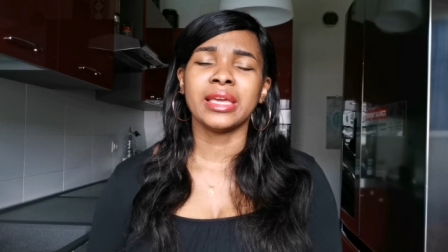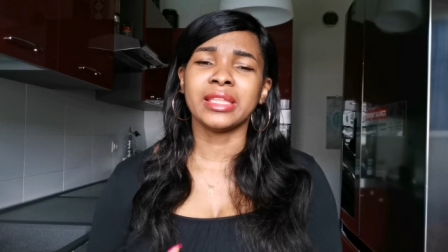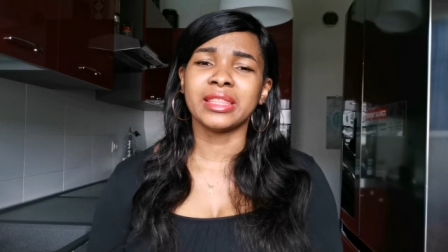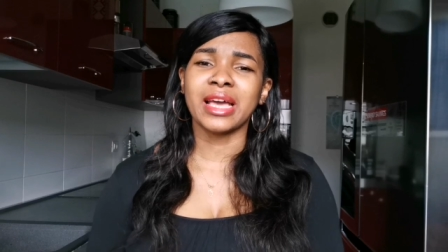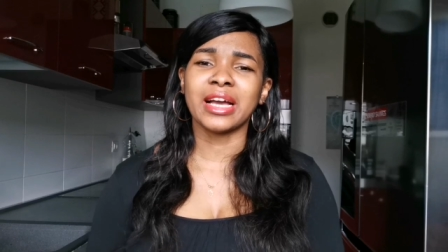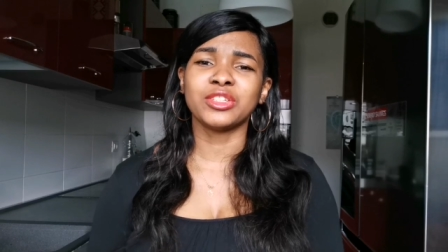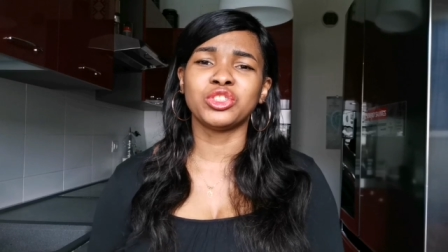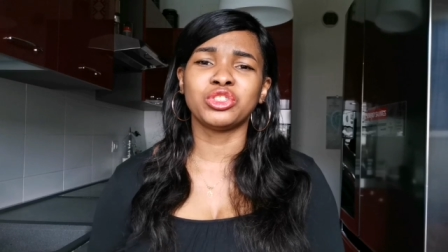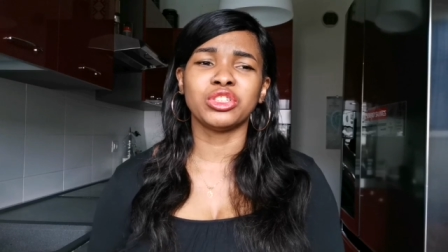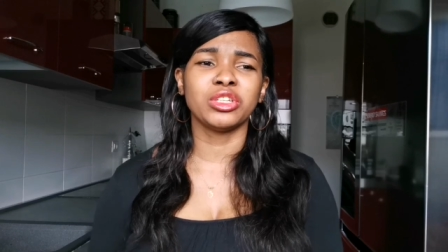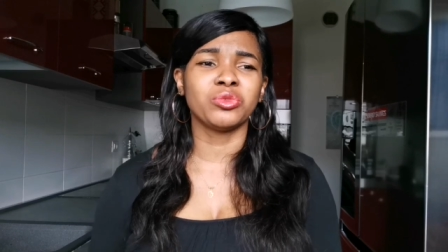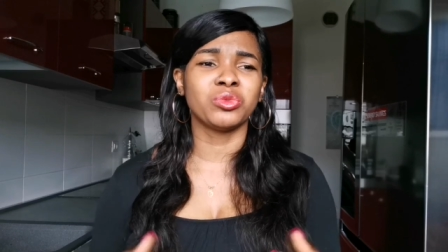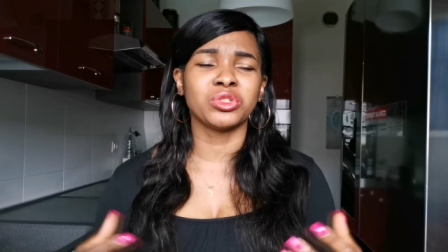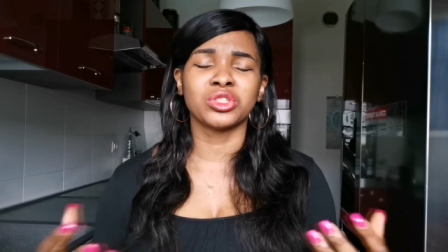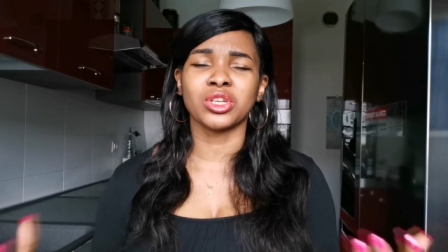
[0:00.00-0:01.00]
In that
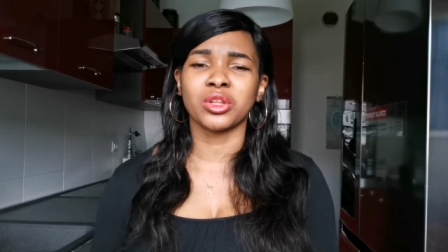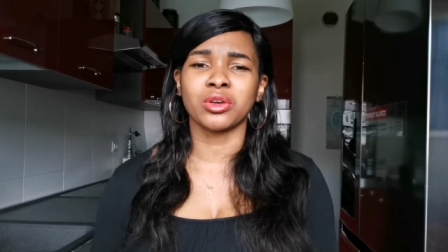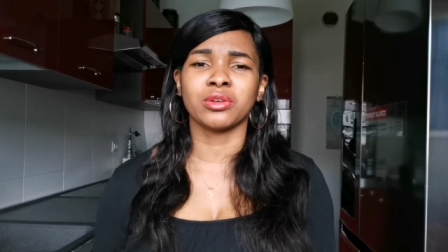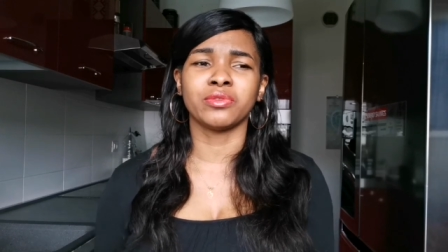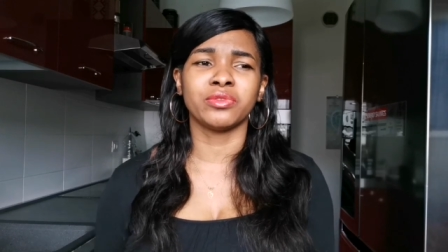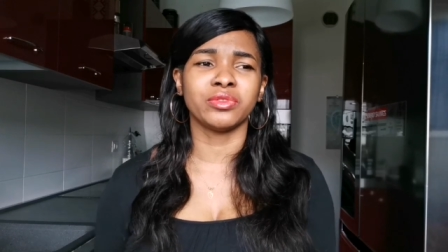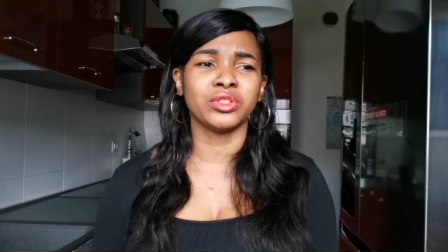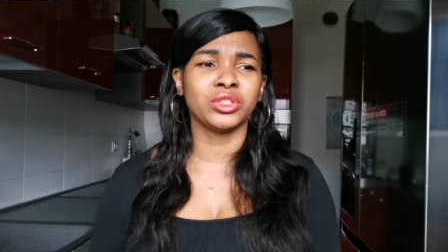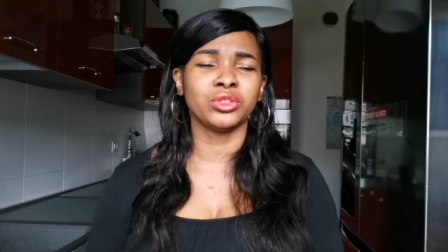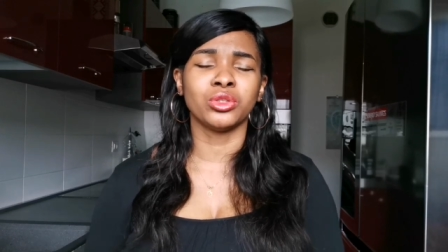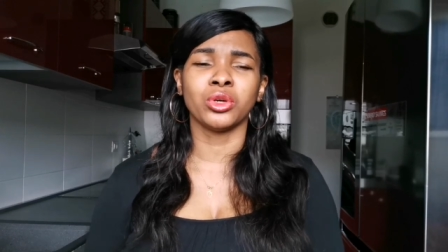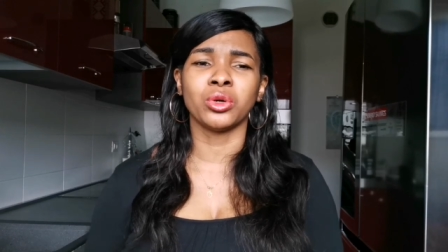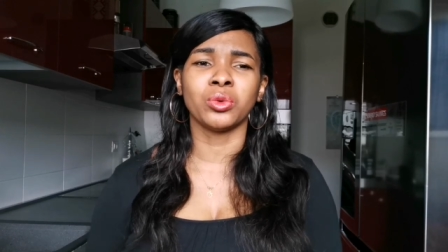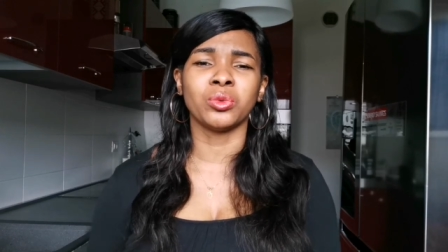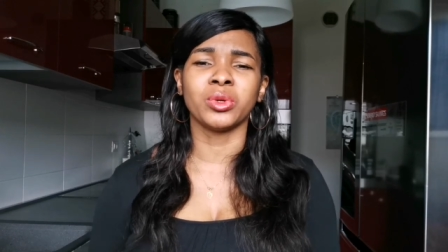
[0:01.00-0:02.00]
dream, we sort of,
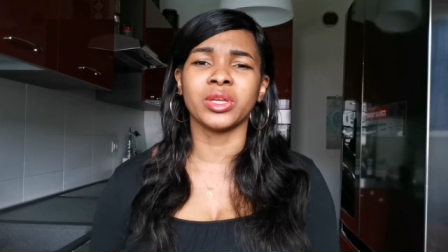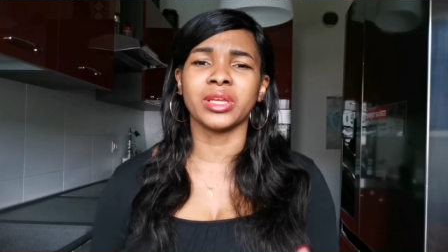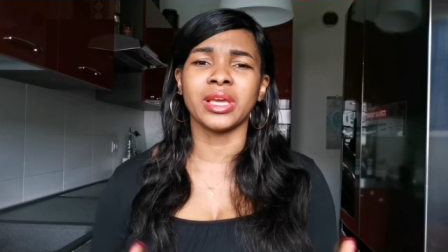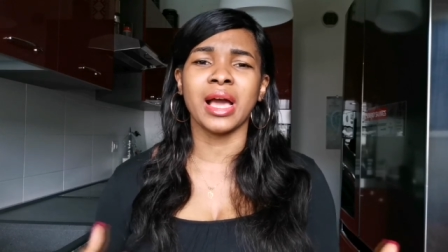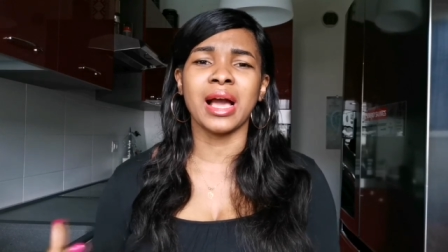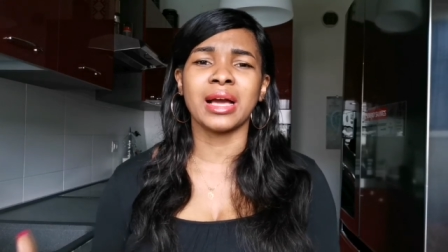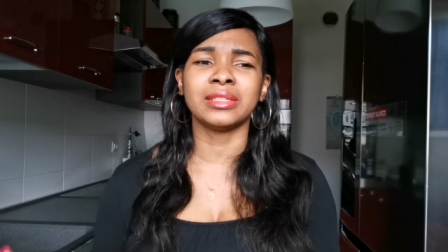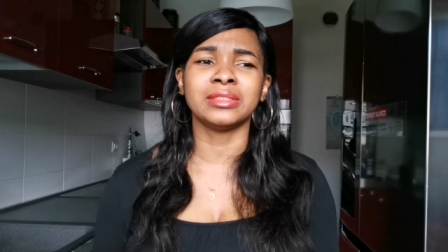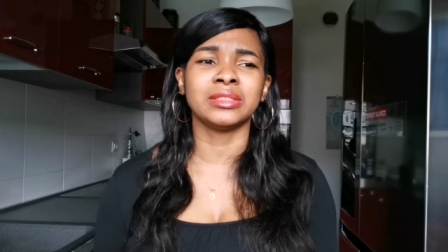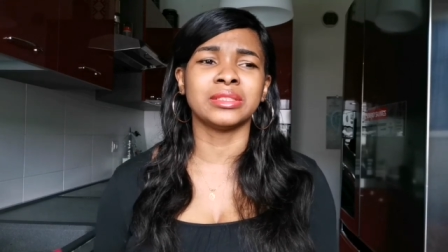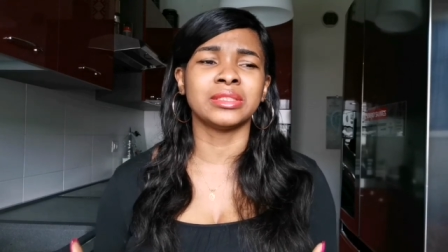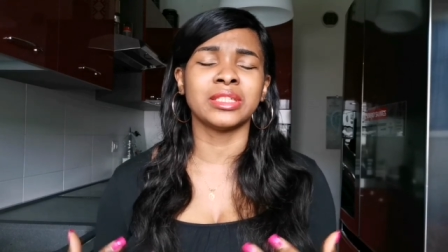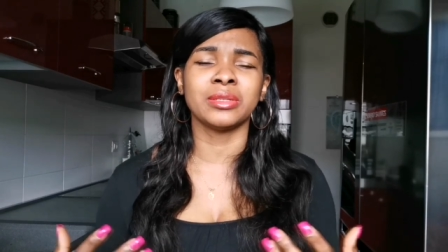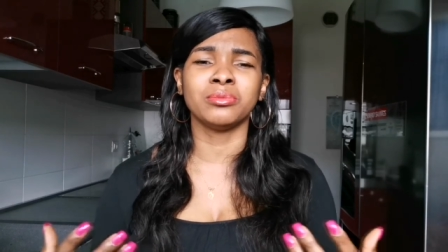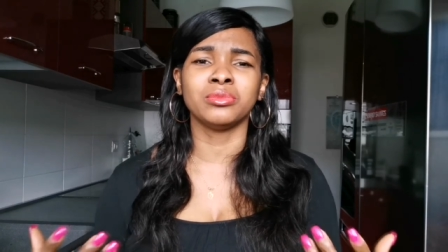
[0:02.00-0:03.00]
you know, we had
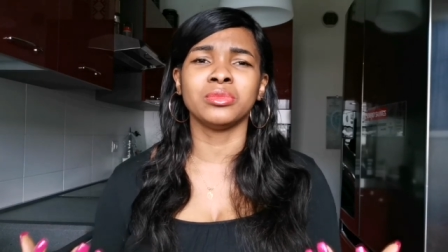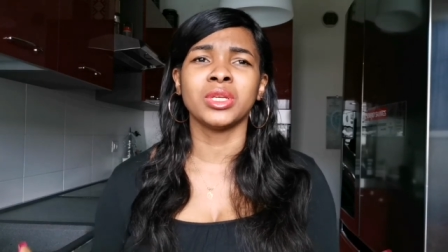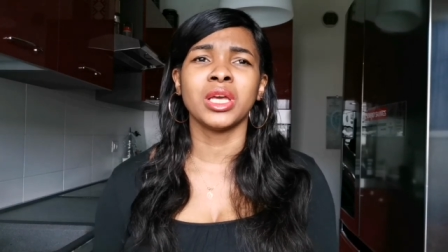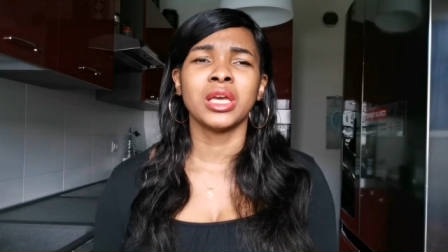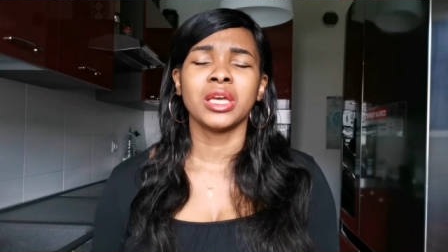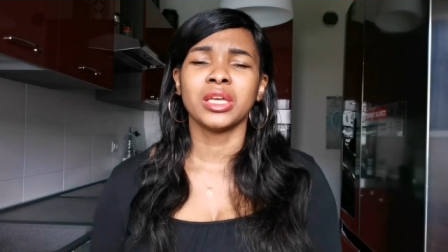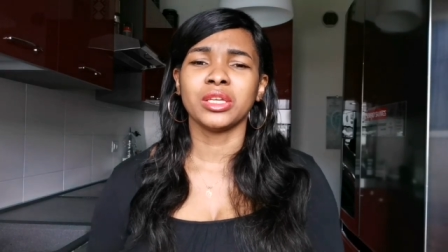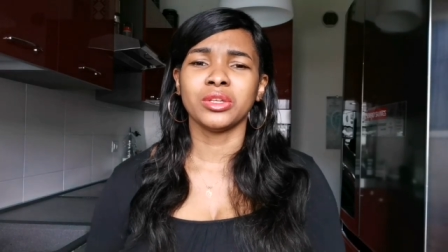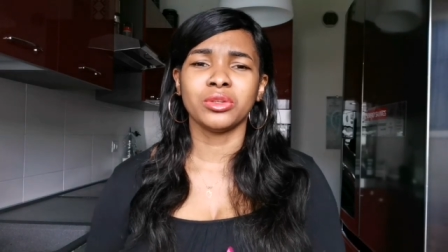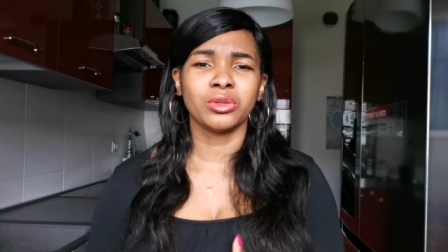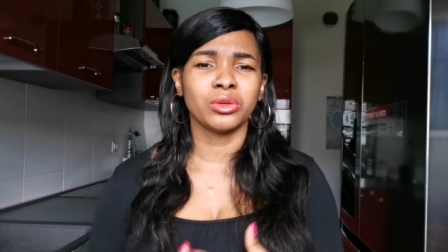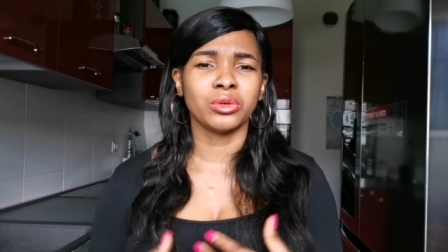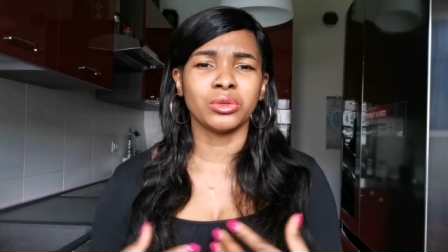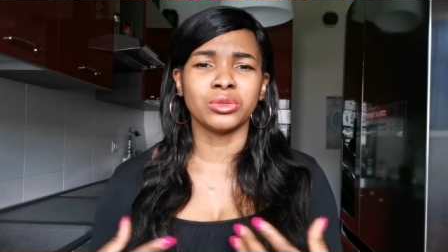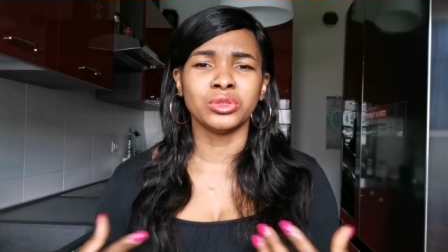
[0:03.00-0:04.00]
the same,
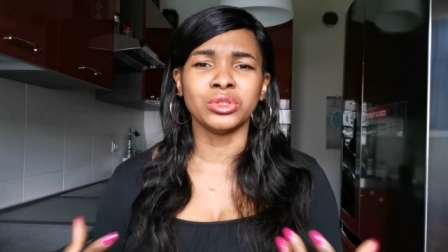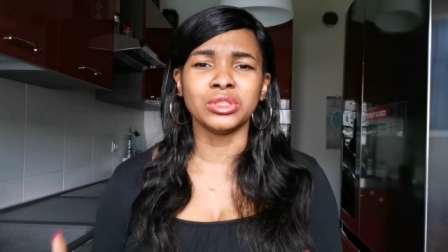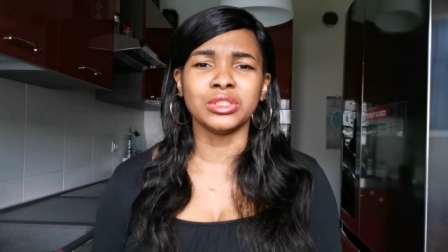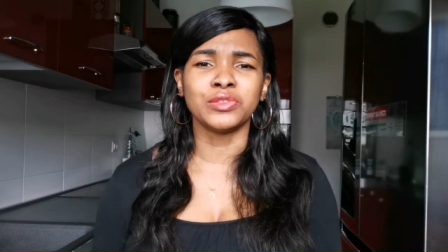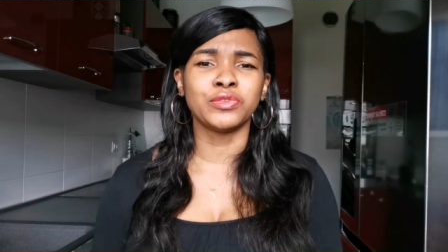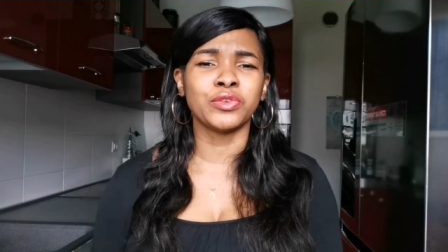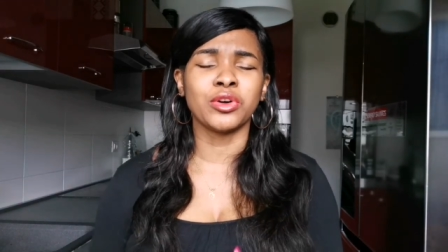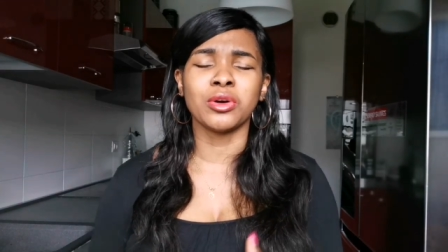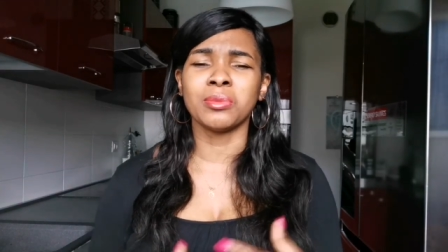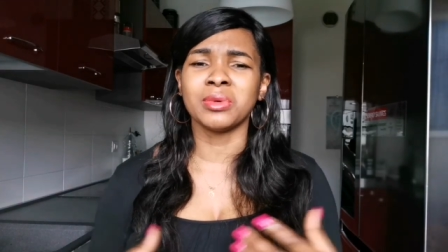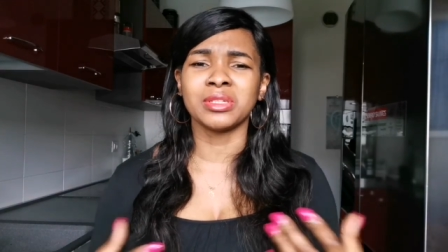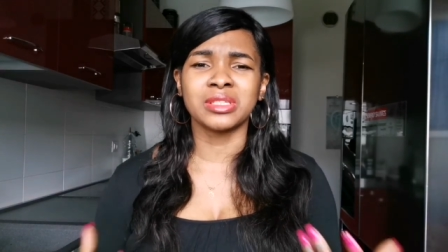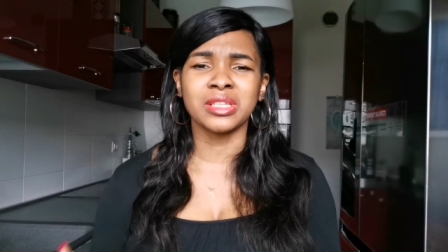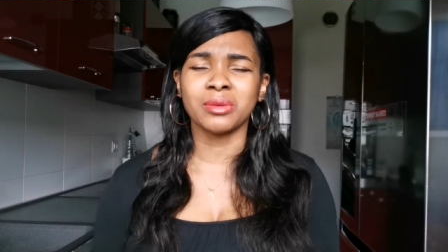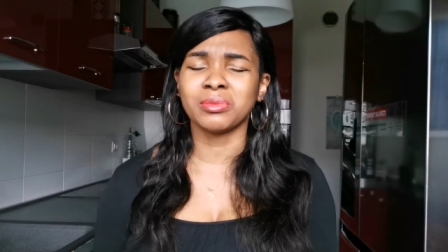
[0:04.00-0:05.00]
you know,
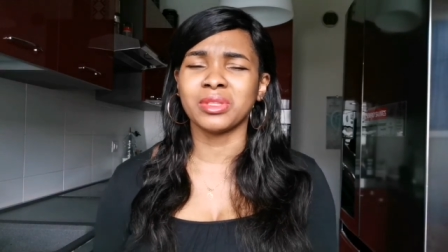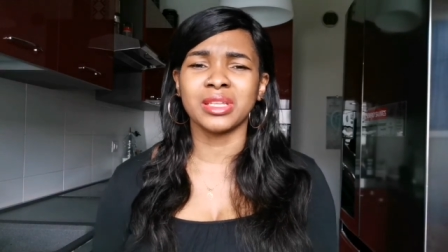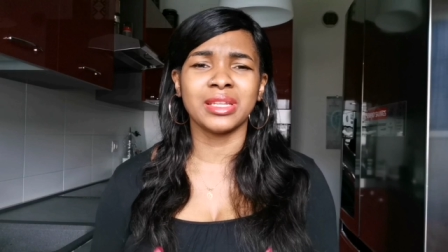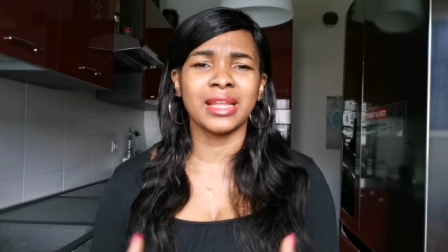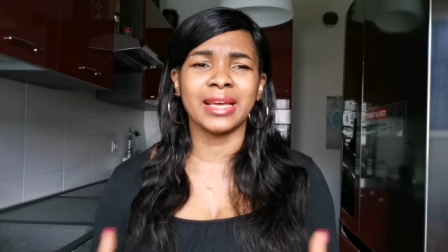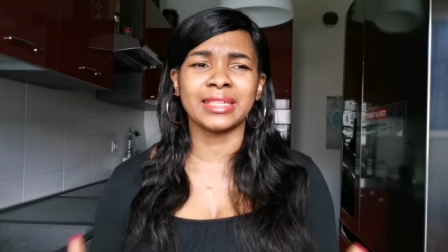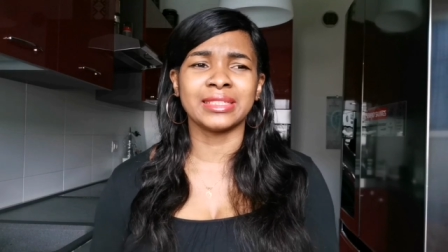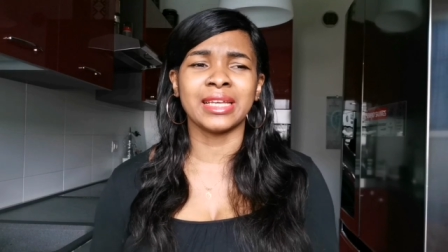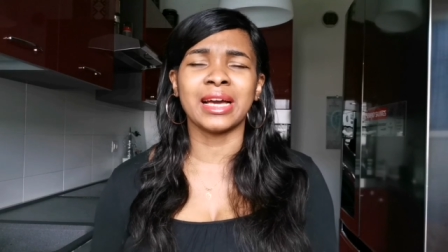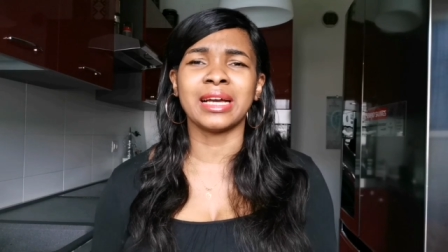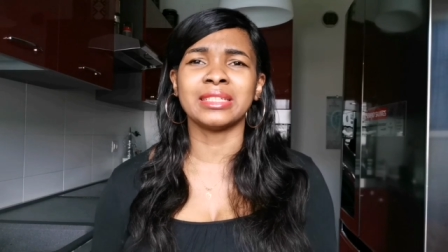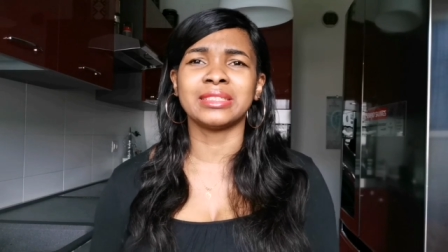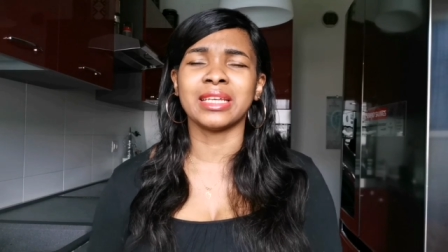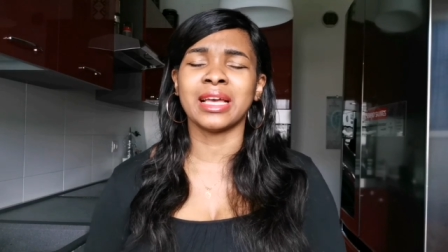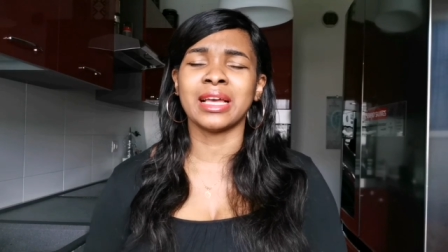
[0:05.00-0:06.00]
uniform or something like
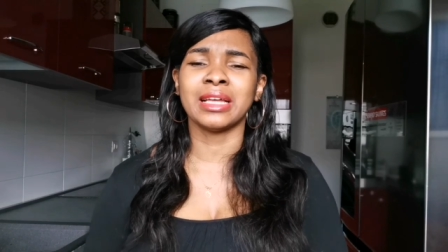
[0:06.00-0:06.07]
that.